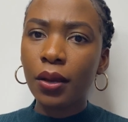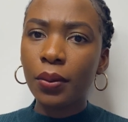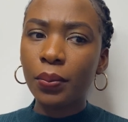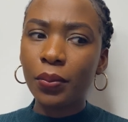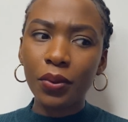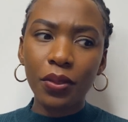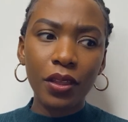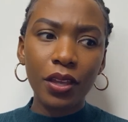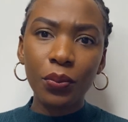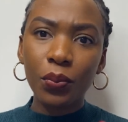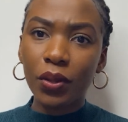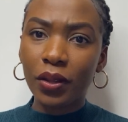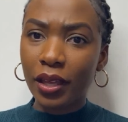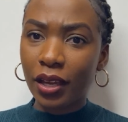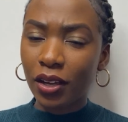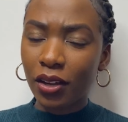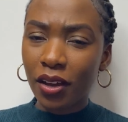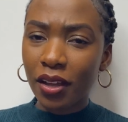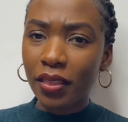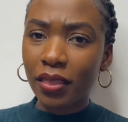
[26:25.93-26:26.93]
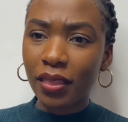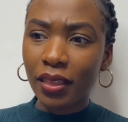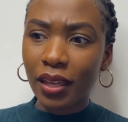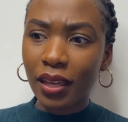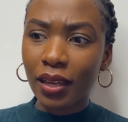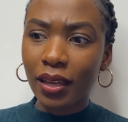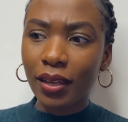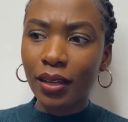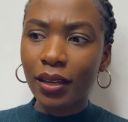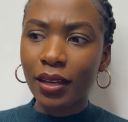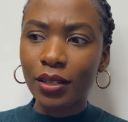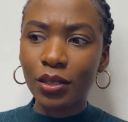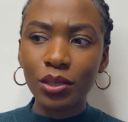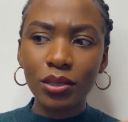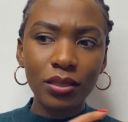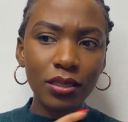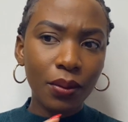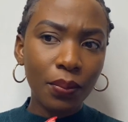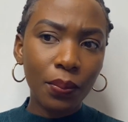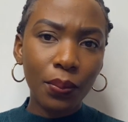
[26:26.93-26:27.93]
But then when I got there, at
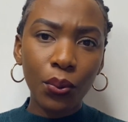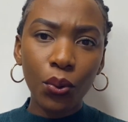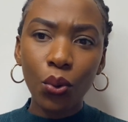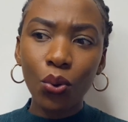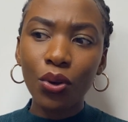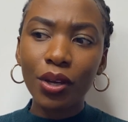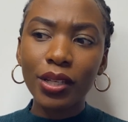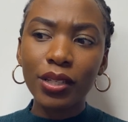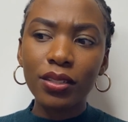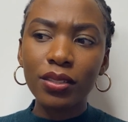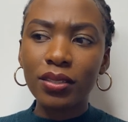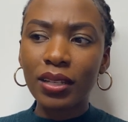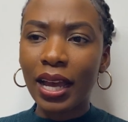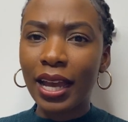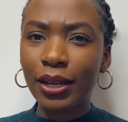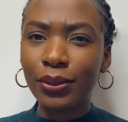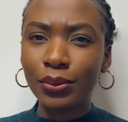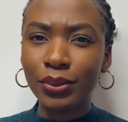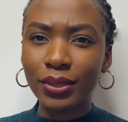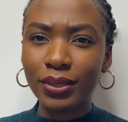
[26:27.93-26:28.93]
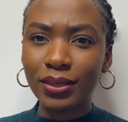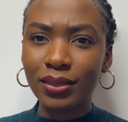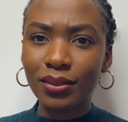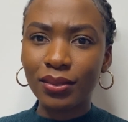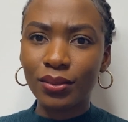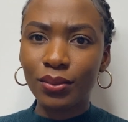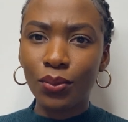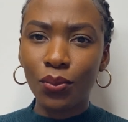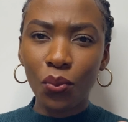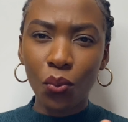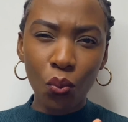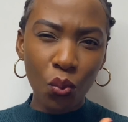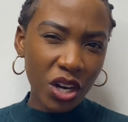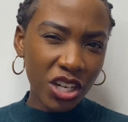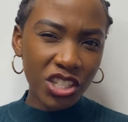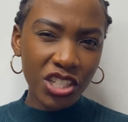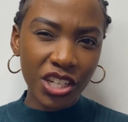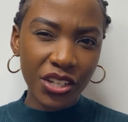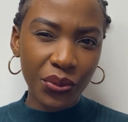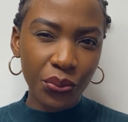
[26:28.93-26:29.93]
some point I was
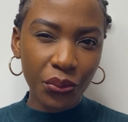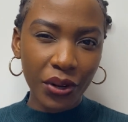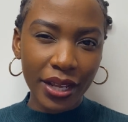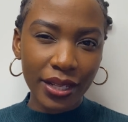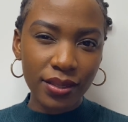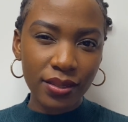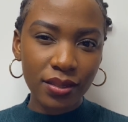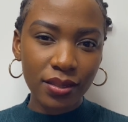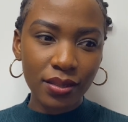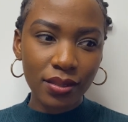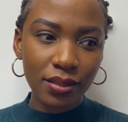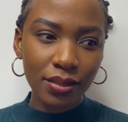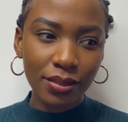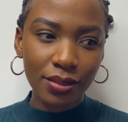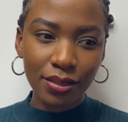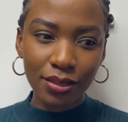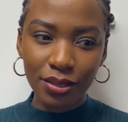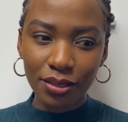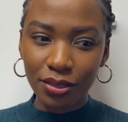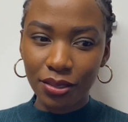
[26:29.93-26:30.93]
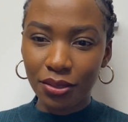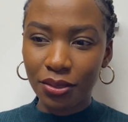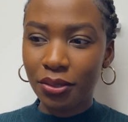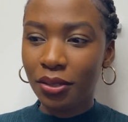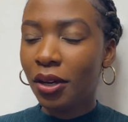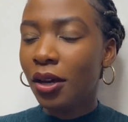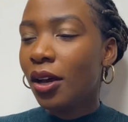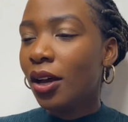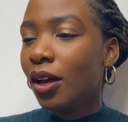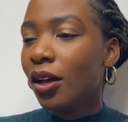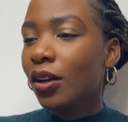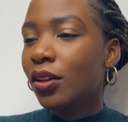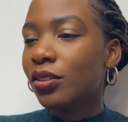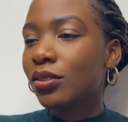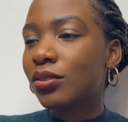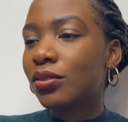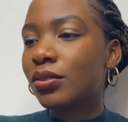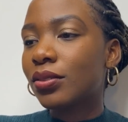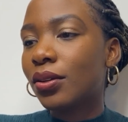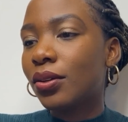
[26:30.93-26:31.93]
washing crates, you know.
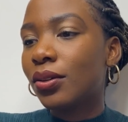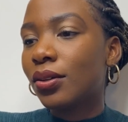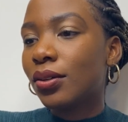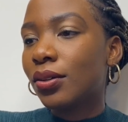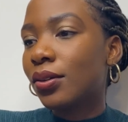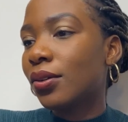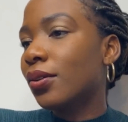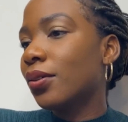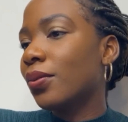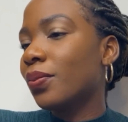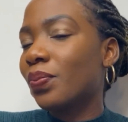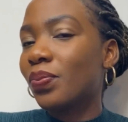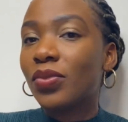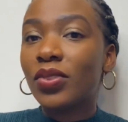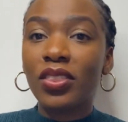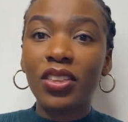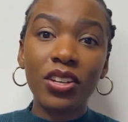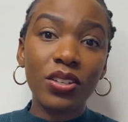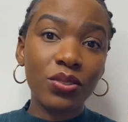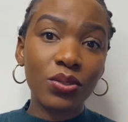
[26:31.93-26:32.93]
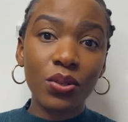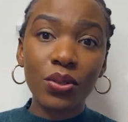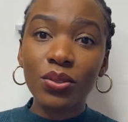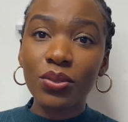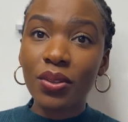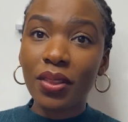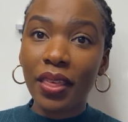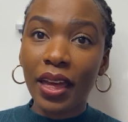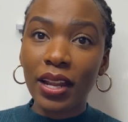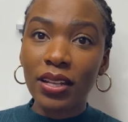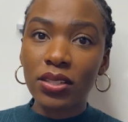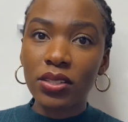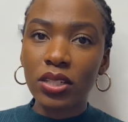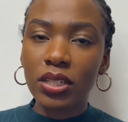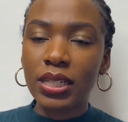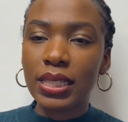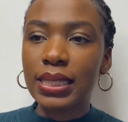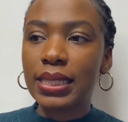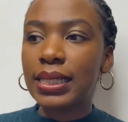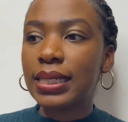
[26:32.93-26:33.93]
So there's also that to
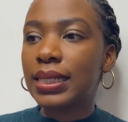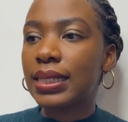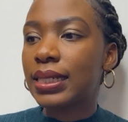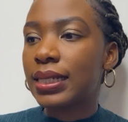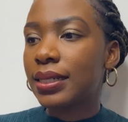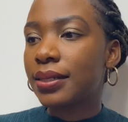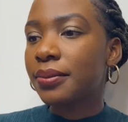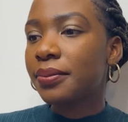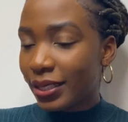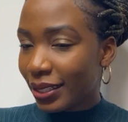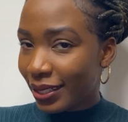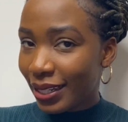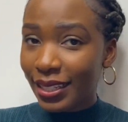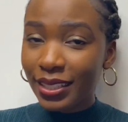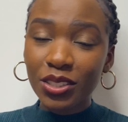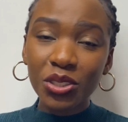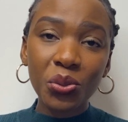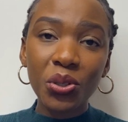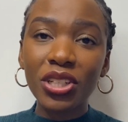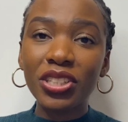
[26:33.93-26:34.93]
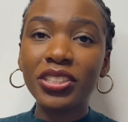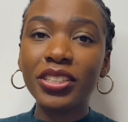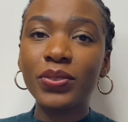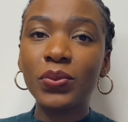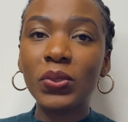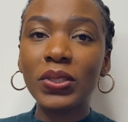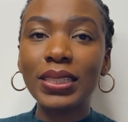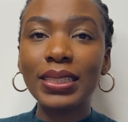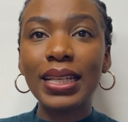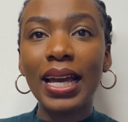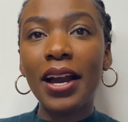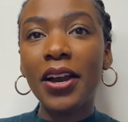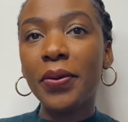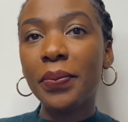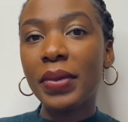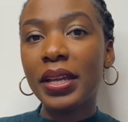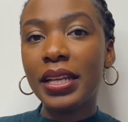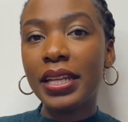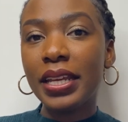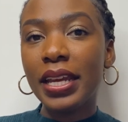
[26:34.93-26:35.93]
consider. The next question was, how
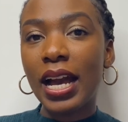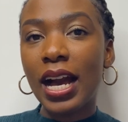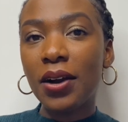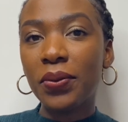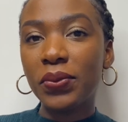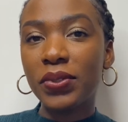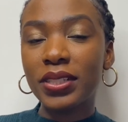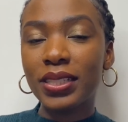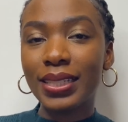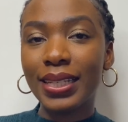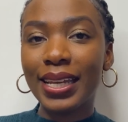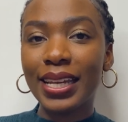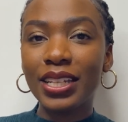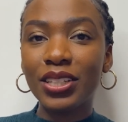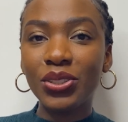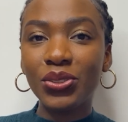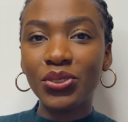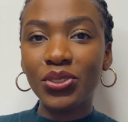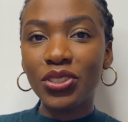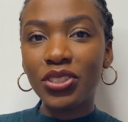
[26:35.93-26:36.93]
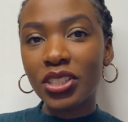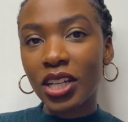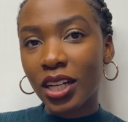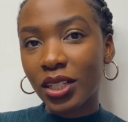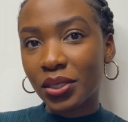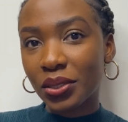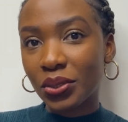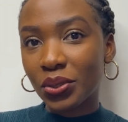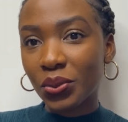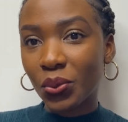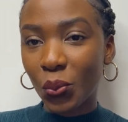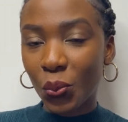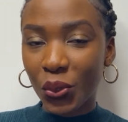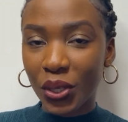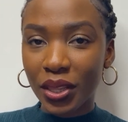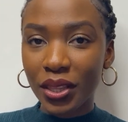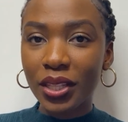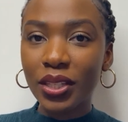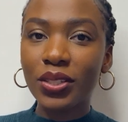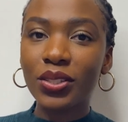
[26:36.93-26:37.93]
many hours can you juggle
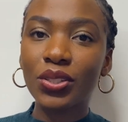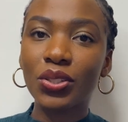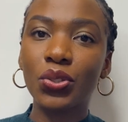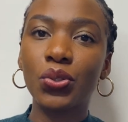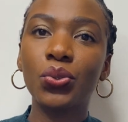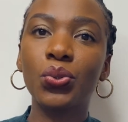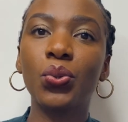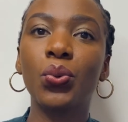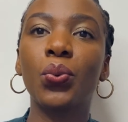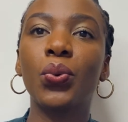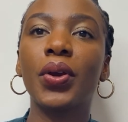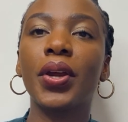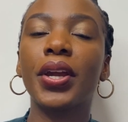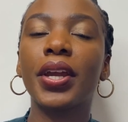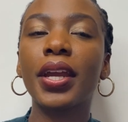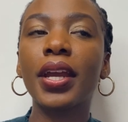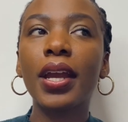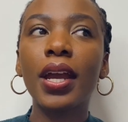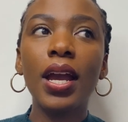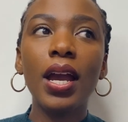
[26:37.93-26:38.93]
with schoolwork?